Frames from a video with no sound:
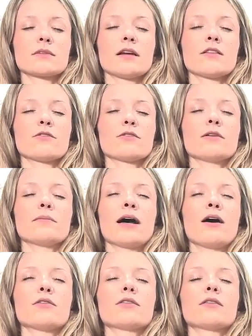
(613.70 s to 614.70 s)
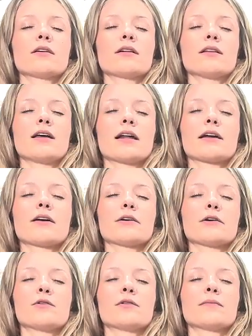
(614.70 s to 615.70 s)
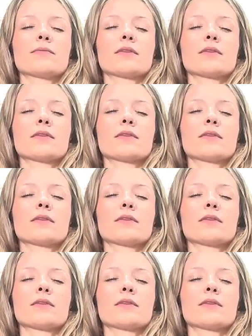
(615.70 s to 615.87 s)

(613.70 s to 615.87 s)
And through the mouth, let it go.